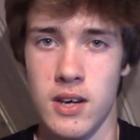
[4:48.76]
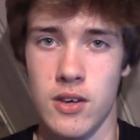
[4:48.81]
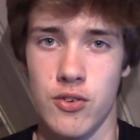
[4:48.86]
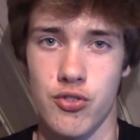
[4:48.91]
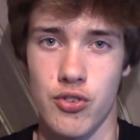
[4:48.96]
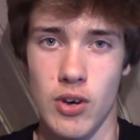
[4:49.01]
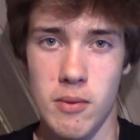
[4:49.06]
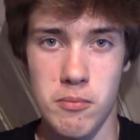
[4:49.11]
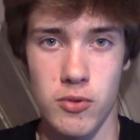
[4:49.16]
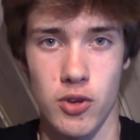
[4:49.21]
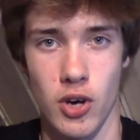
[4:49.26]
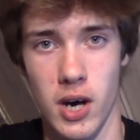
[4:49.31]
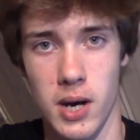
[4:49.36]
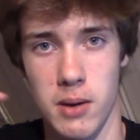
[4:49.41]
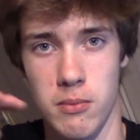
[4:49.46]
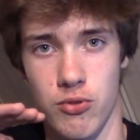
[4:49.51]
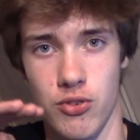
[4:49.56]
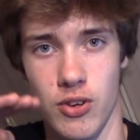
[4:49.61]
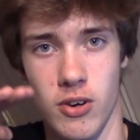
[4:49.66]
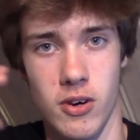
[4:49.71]

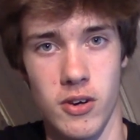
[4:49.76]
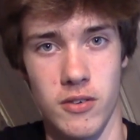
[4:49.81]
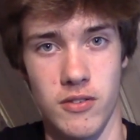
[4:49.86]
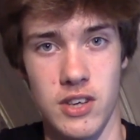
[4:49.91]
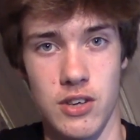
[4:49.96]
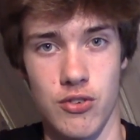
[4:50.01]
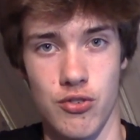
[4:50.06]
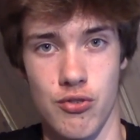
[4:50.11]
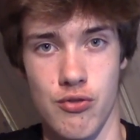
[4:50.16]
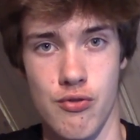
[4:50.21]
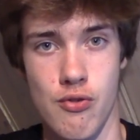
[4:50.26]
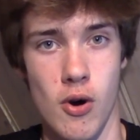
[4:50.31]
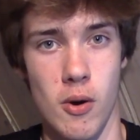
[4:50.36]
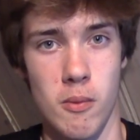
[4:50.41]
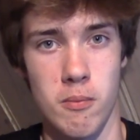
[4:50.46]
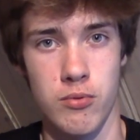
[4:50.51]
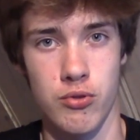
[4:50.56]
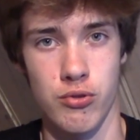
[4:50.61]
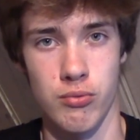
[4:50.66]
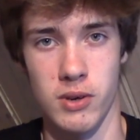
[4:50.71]
sometimes there are these
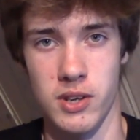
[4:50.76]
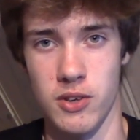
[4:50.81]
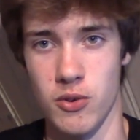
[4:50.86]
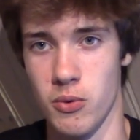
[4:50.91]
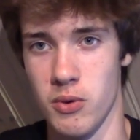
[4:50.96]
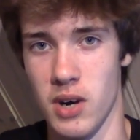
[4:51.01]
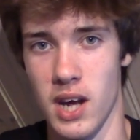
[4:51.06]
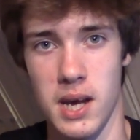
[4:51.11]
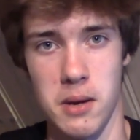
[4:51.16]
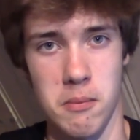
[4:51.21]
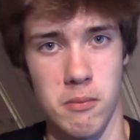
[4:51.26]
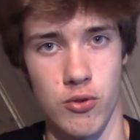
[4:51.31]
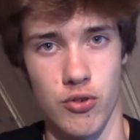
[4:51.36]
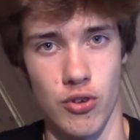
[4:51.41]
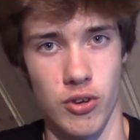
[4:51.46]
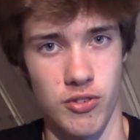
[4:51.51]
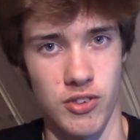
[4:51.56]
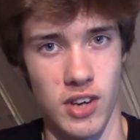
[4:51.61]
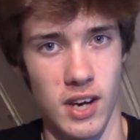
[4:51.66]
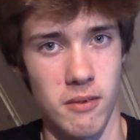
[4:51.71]
drops when your neighbours
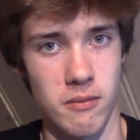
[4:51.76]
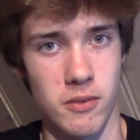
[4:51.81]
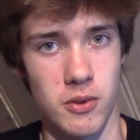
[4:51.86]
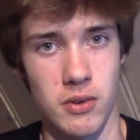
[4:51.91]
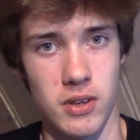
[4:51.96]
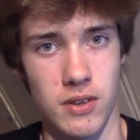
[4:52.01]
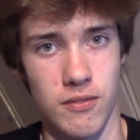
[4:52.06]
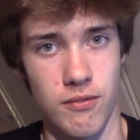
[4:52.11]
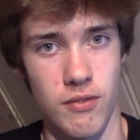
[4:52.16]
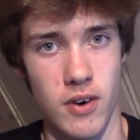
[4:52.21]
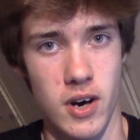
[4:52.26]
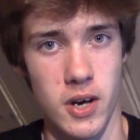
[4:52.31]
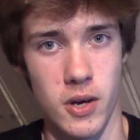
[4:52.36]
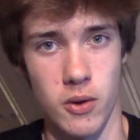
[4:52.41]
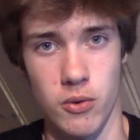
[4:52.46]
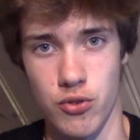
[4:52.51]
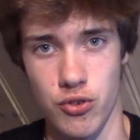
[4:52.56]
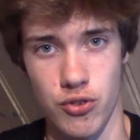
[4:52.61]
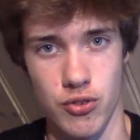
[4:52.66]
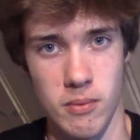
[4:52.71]
are downloading
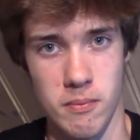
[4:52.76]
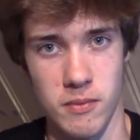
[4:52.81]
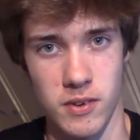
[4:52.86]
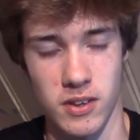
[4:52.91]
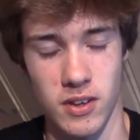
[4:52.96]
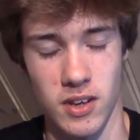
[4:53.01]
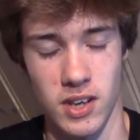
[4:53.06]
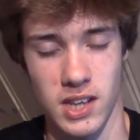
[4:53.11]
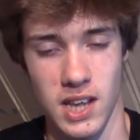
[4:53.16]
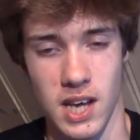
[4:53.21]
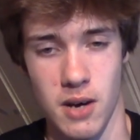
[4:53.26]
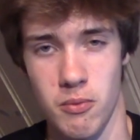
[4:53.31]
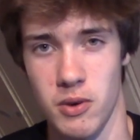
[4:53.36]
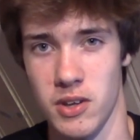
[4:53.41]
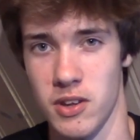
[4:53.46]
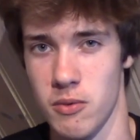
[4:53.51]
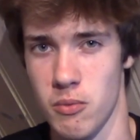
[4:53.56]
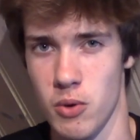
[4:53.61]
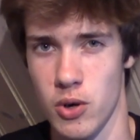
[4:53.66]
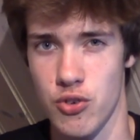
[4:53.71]
files or something like that, when
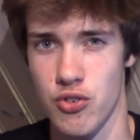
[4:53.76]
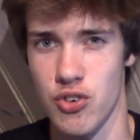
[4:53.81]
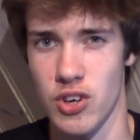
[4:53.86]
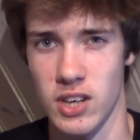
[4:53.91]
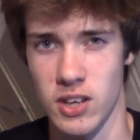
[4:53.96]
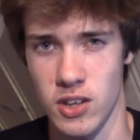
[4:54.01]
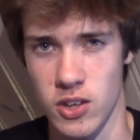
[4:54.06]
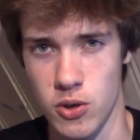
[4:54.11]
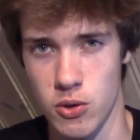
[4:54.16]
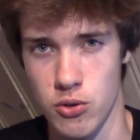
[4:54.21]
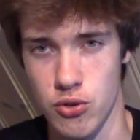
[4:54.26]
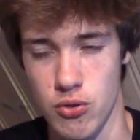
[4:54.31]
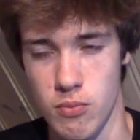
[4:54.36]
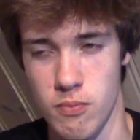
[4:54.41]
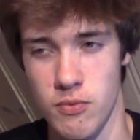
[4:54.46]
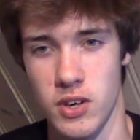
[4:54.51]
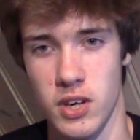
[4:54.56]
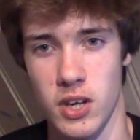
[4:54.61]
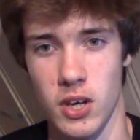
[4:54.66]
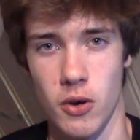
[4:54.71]
they're watching a YouTube
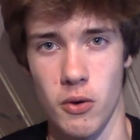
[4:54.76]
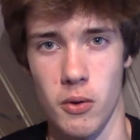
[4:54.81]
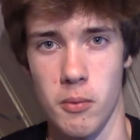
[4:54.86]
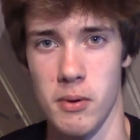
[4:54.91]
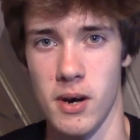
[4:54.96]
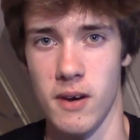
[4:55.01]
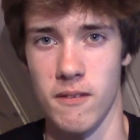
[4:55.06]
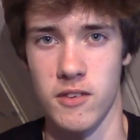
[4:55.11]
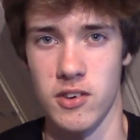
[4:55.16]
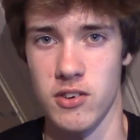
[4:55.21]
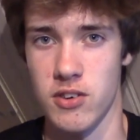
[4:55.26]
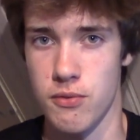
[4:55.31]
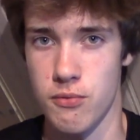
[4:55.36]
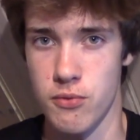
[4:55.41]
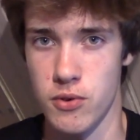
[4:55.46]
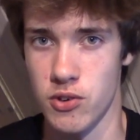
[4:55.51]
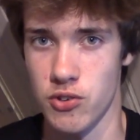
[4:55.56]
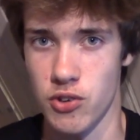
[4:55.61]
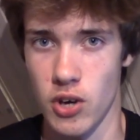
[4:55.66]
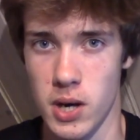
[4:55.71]
video about the
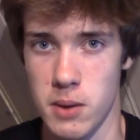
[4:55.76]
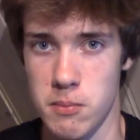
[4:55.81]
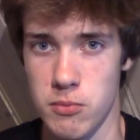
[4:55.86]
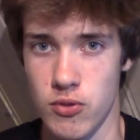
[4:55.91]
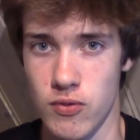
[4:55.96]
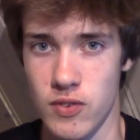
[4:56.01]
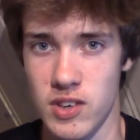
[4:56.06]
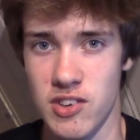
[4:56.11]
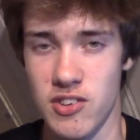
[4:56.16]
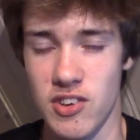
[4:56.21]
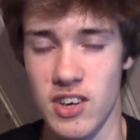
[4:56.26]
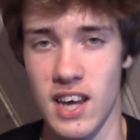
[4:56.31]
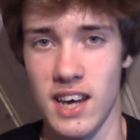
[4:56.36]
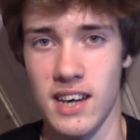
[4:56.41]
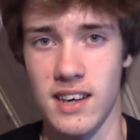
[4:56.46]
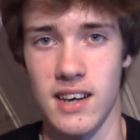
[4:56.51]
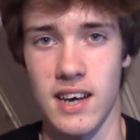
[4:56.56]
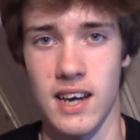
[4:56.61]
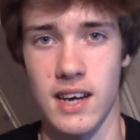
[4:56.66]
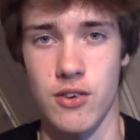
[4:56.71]
different types of internet
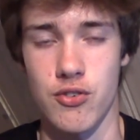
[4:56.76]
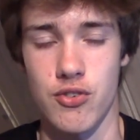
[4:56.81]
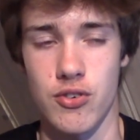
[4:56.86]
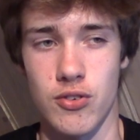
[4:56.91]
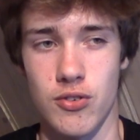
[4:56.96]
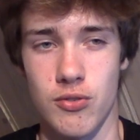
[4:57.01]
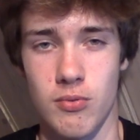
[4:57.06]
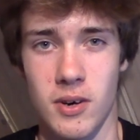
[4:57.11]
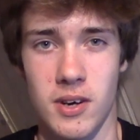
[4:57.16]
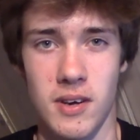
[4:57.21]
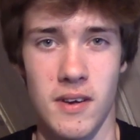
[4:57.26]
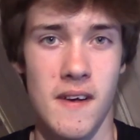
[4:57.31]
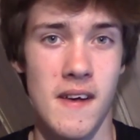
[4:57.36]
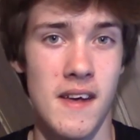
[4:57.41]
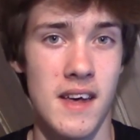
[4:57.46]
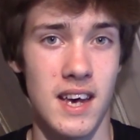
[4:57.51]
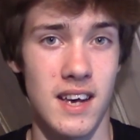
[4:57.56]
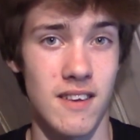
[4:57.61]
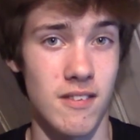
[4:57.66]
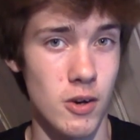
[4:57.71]
connections, right?
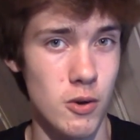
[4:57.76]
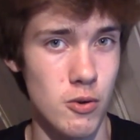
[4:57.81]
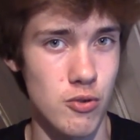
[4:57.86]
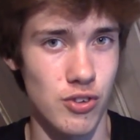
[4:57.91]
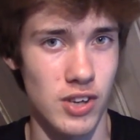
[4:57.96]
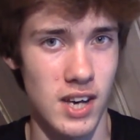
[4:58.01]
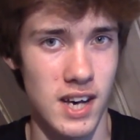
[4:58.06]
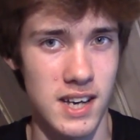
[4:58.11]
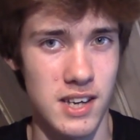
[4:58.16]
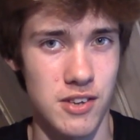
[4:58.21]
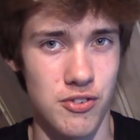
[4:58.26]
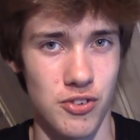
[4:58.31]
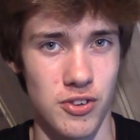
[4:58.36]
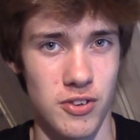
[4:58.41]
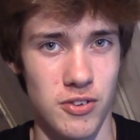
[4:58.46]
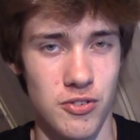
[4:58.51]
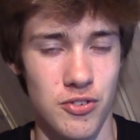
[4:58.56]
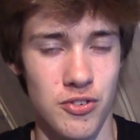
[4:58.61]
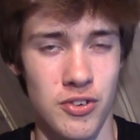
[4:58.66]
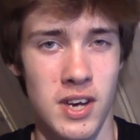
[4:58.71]
In those
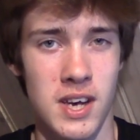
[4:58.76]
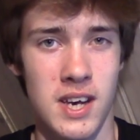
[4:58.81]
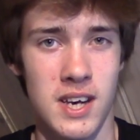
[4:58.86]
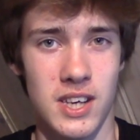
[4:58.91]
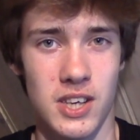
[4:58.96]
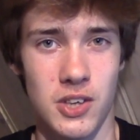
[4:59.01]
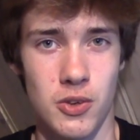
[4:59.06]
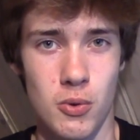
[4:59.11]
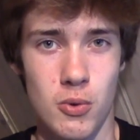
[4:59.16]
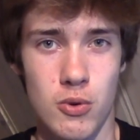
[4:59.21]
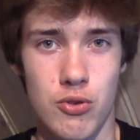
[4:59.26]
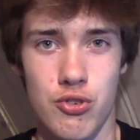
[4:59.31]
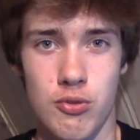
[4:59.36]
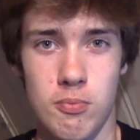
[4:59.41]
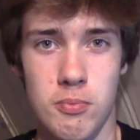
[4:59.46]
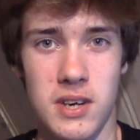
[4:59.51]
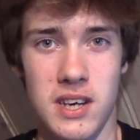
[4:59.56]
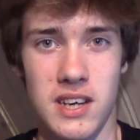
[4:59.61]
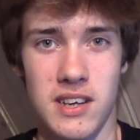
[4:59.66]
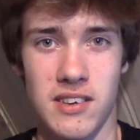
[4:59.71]
cases, your
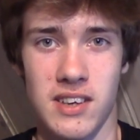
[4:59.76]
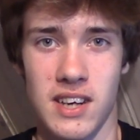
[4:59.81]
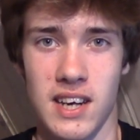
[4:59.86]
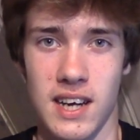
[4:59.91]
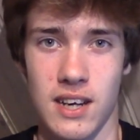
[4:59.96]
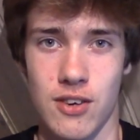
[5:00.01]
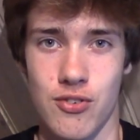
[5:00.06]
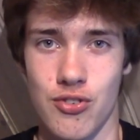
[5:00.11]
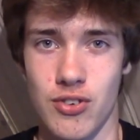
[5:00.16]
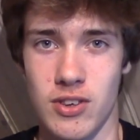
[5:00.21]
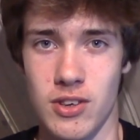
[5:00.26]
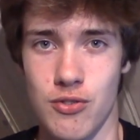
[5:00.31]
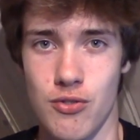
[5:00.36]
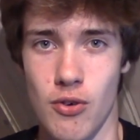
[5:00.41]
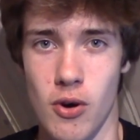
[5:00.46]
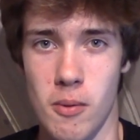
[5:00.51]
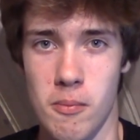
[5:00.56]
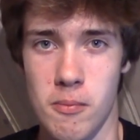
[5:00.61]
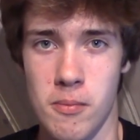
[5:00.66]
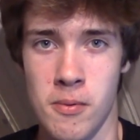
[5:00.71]
speed can actually
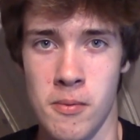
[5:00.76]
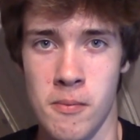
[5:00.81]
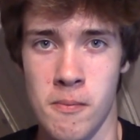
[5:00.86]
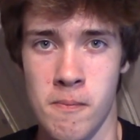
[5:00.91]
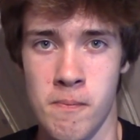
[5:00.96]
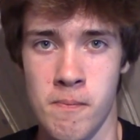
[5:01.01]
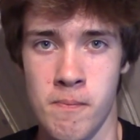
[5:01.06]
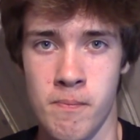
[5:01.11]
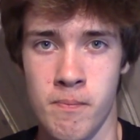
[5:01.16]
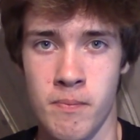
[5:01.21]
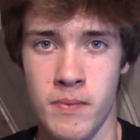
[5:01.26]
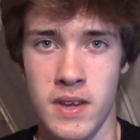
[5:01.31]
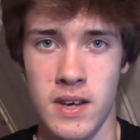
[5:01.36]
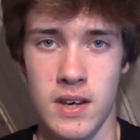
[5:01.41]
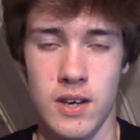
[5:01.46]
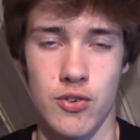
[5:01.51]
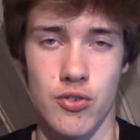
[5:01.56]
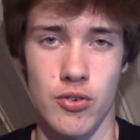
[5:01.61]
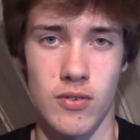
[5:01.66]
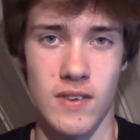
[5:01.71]
drop. So